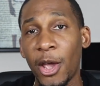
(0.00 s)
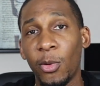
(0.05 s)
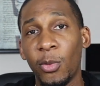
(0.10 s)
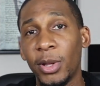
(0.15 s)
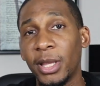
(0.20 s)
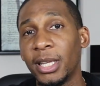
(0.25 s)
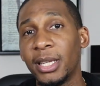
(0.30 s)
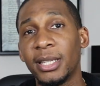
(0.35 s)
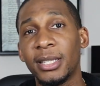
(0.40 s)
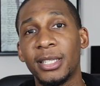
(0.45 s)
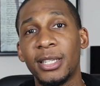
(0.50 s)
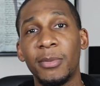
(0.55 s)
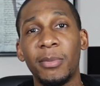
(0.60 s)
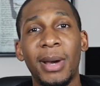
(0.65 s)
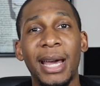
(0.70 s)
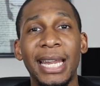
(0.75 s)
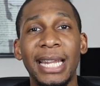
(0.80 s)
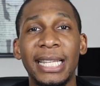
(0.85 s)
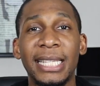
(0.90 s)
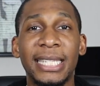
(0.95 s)
whether it's
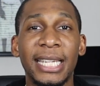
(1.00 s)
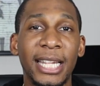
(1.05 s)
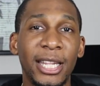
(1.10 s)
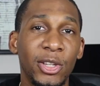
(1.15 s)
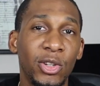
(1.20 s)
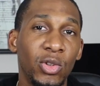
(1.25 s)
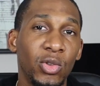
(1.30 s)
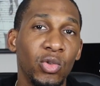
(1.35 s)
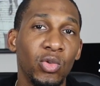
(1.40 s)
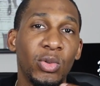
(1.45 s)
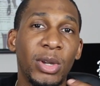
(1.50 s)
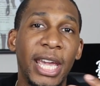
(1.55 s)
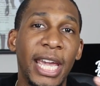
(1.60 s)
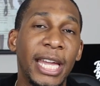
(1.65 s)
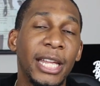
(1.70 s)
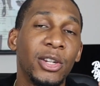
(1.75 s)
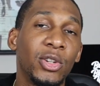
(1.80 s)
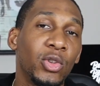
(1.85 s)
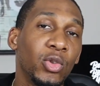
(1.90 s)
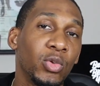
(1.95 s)
somebody telling you you
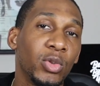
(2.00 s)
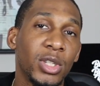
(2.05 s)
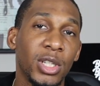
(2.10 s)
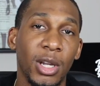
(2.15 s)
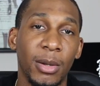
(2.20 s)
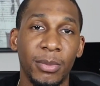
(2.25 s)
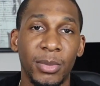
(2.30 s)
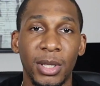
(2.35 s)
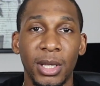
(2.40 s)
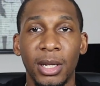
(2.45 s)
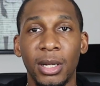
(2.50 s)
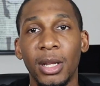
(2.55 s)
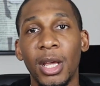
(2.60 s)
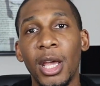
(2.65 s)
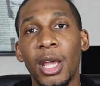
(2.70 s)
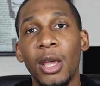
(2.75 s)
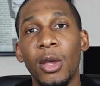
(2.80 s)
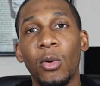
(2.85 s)
can't do something,